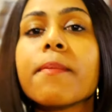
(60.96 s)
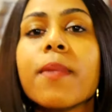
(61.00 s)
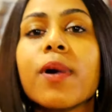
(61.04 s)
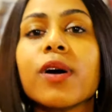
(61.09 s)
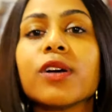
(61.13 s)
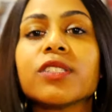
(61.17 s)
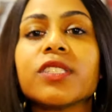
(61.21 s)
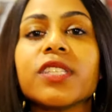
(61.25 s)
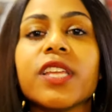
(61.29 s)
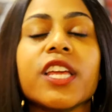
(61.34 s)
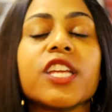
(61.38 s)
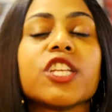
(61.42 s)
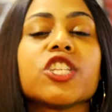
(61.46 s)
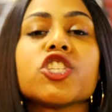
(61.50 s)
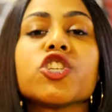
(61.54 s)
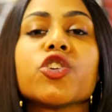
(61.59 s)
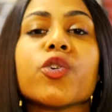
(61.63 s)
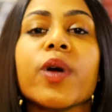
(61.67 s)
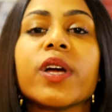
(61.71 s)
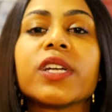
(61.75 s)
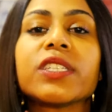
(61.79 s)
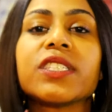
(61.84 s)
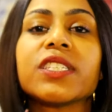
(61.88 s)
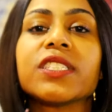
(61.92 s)
most
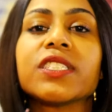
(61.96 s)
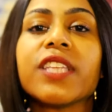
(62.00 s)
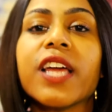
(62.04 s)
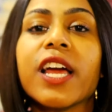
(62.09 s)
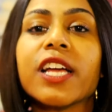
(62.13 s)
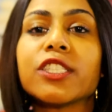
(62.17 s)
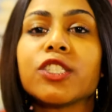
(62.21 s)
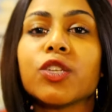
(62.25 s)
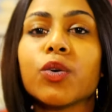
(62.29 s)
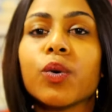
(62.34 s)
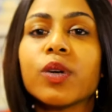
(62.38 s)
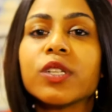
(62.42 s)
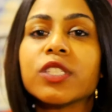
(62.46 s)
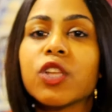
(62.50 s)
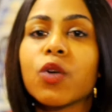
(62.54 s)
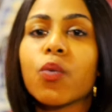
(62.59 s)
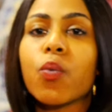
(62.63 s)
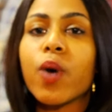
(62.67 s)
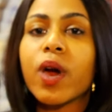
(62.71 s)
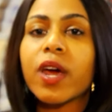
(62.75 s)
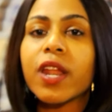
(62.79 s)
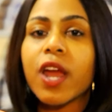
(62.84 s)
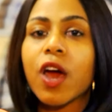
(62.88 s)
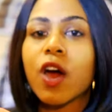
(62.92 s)
interesting tattoo is the
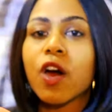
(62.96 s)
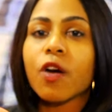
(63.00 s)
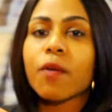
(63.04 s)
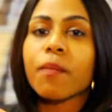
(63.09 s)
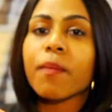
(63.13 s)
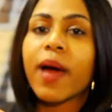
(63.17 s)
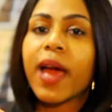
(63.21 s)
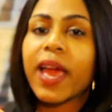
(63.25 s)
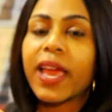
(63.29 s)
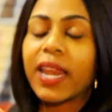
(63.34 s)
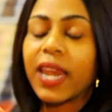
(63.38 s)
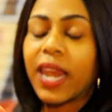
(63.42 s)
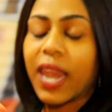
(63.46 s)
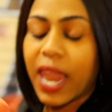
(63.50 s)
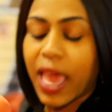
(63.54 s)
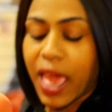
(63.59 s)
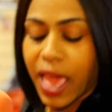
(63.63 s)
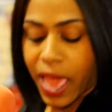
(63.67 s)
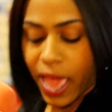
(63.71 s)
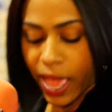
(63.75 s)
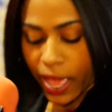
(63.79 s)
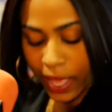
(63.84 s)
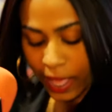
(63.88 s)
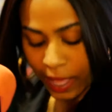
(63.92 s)
one on my
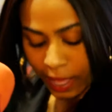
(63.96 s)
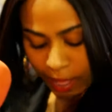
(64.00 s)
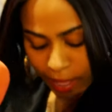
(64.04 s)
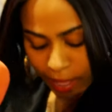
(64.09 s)
leg.